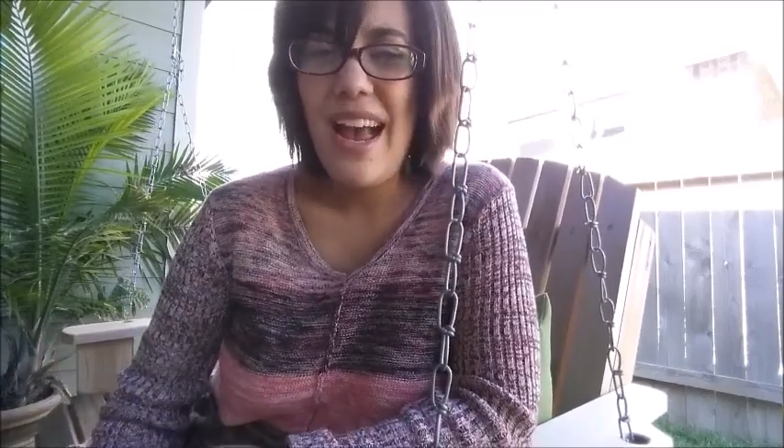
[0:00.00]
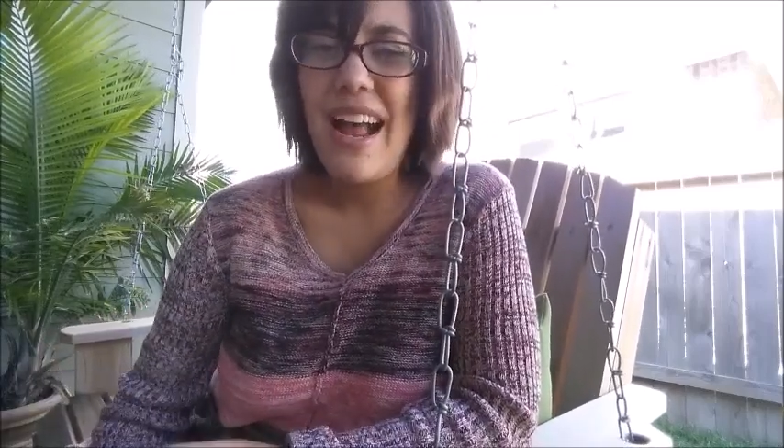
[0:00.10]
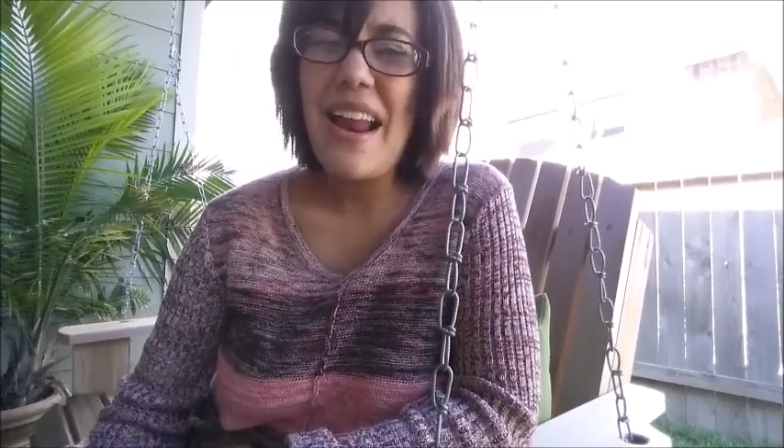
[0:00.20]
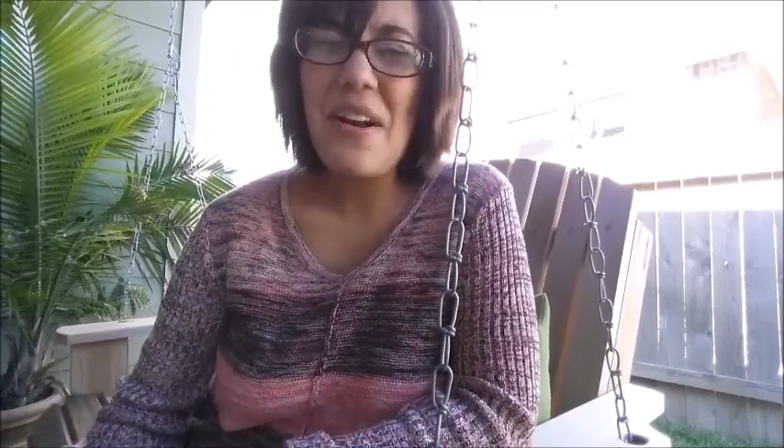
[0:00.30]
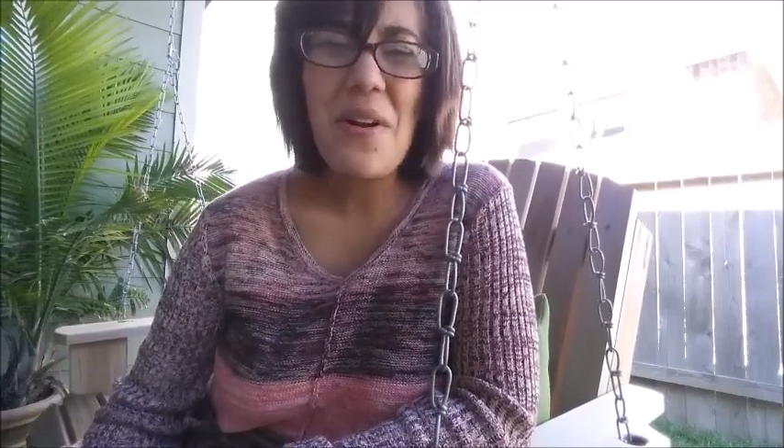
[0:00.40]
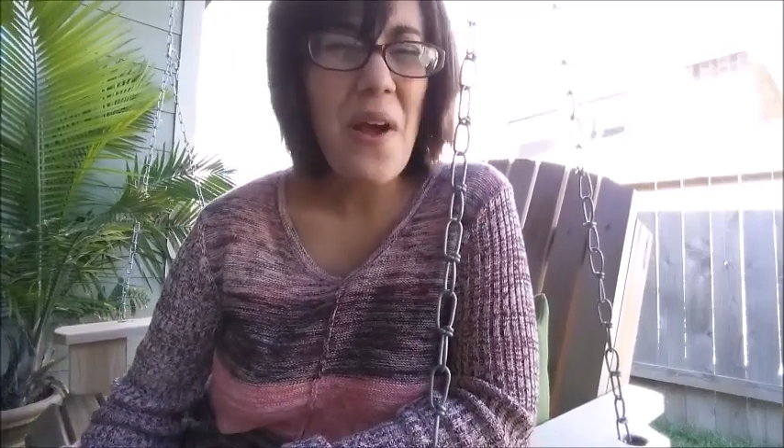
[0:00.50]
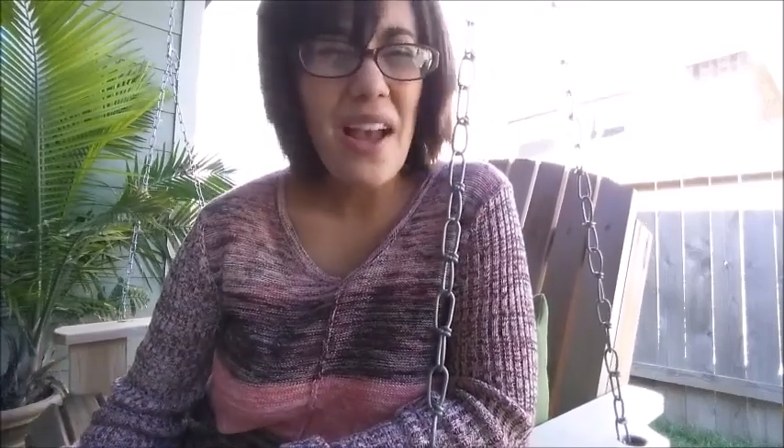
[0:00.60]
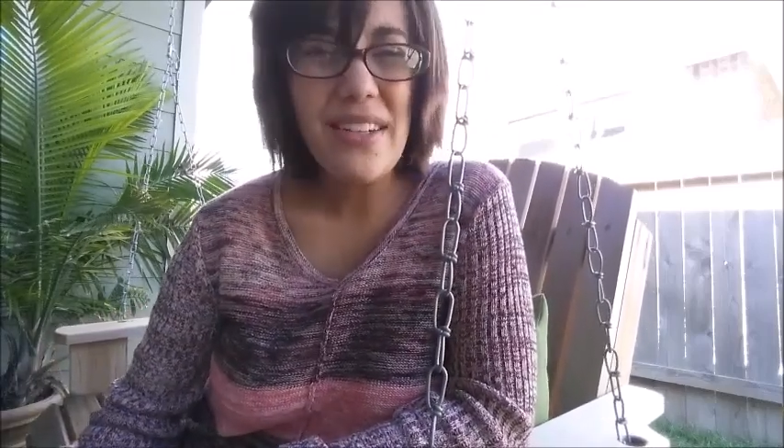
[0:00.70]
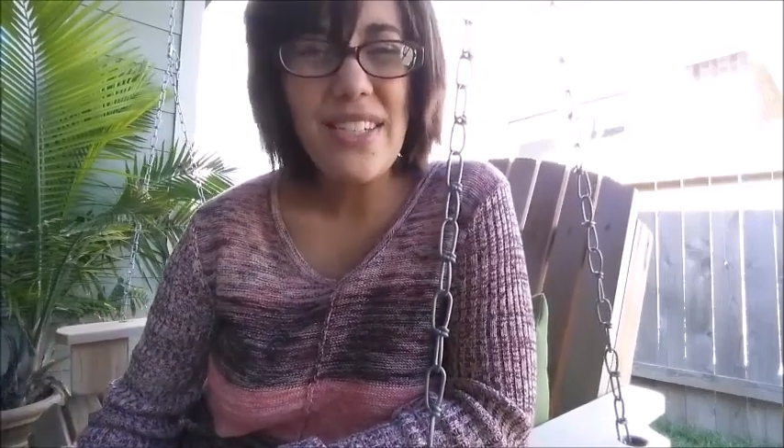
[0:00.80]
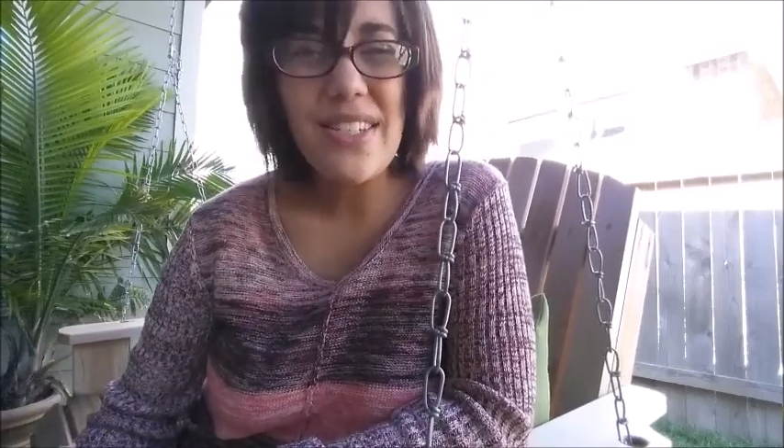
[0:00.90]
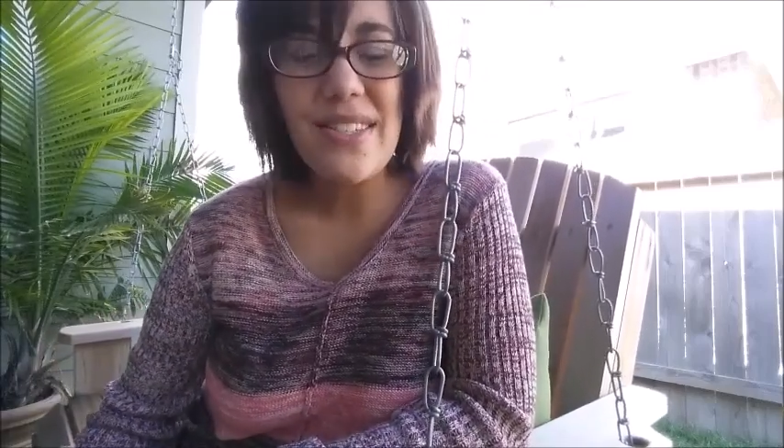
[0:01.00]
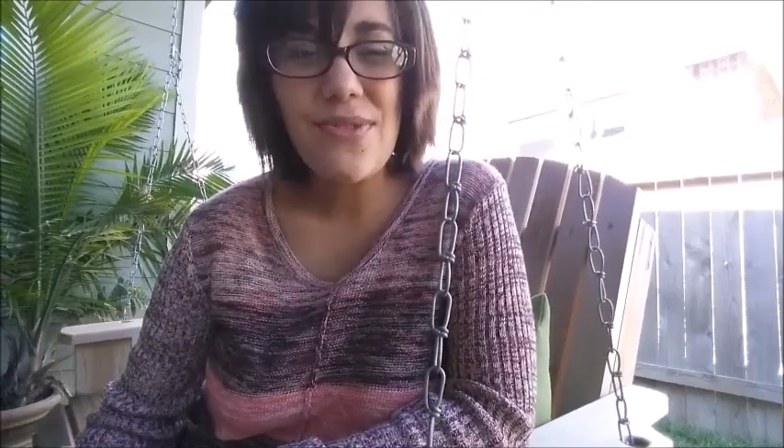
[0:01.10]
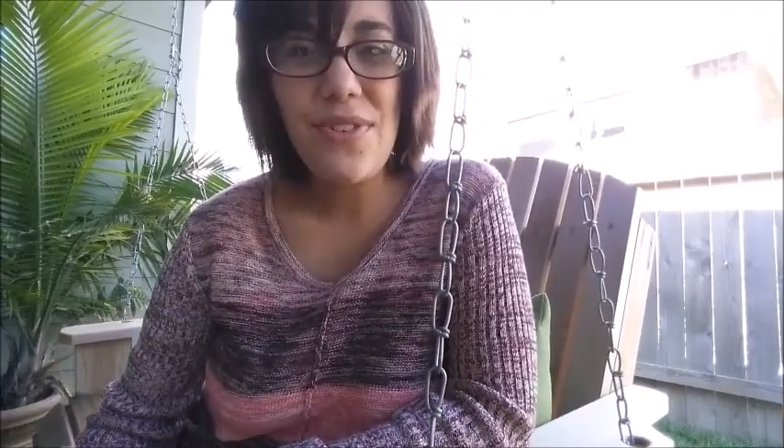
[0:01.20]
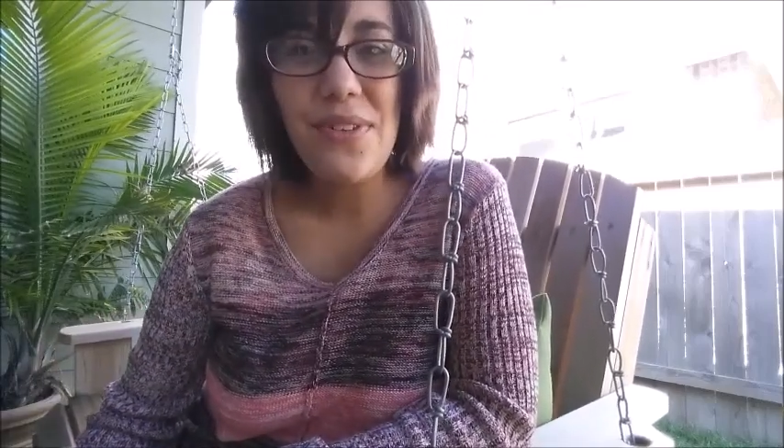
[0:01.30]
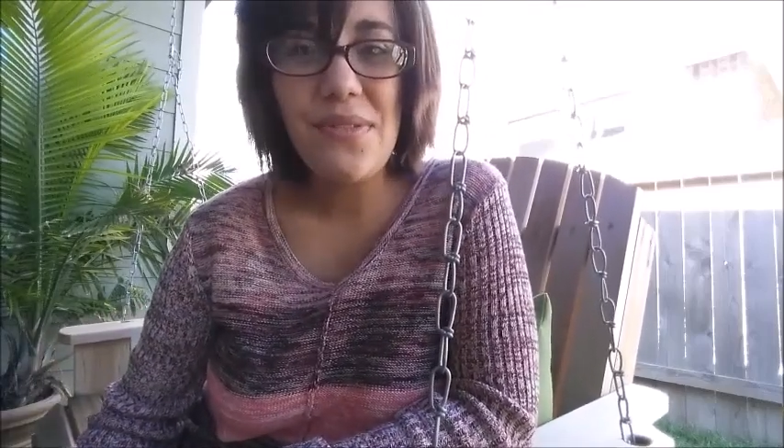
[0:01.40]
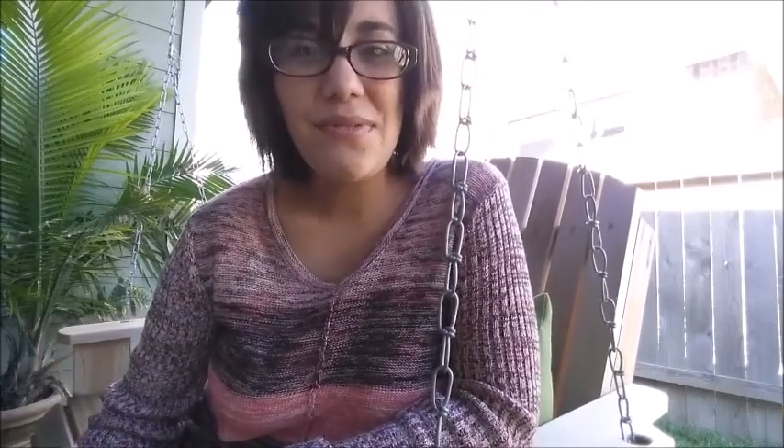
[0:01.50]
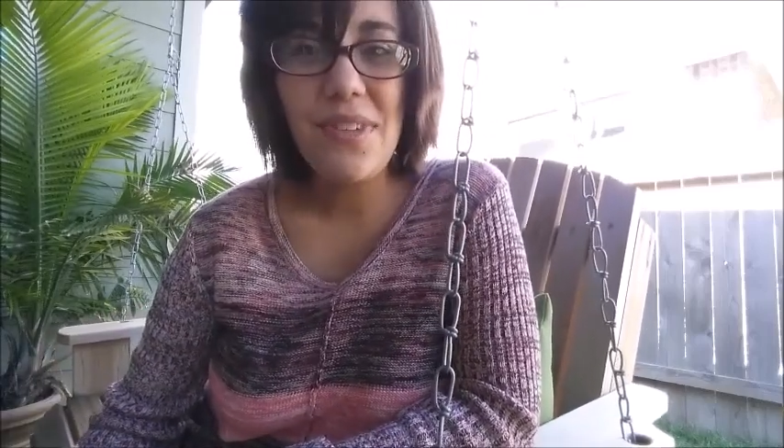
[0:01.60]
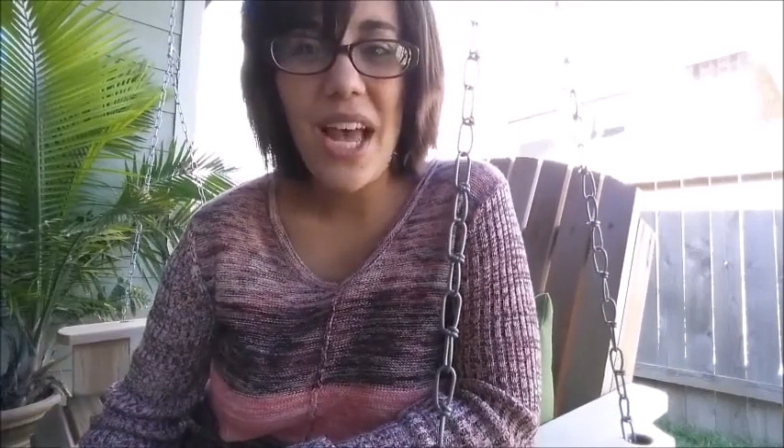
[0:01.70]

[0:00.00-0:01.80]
And I don't know, I just feel